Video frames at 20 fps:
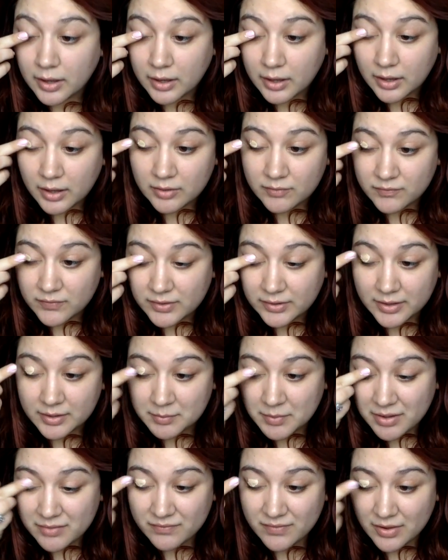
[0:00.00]
I feel like
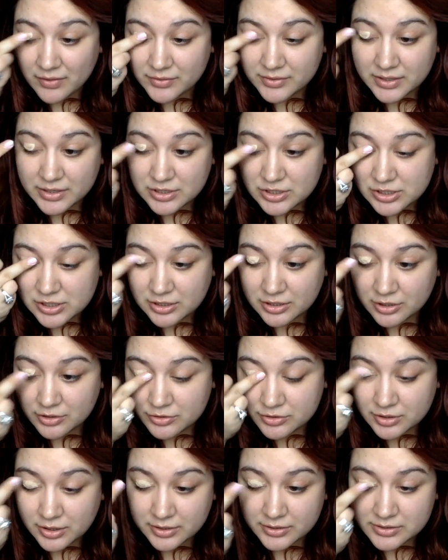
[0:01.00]
my foundation
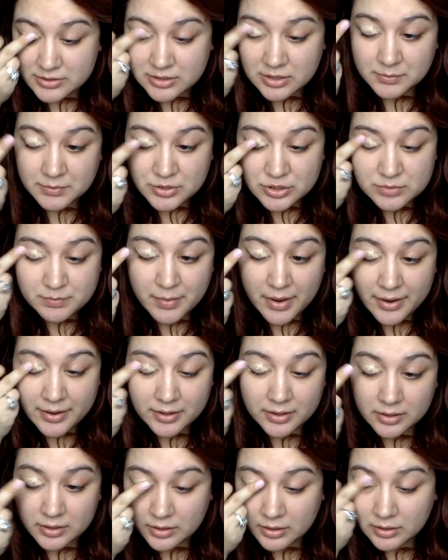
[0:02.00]
goes on so much
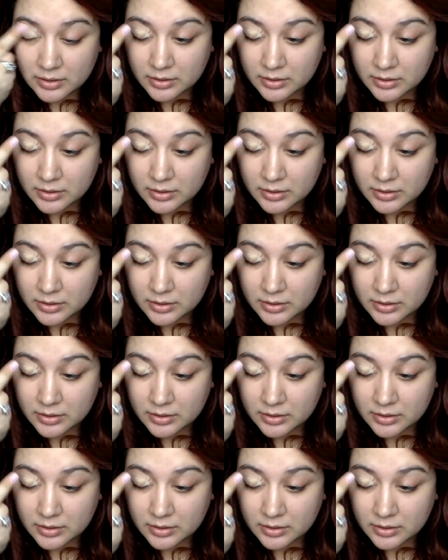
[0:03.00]
better,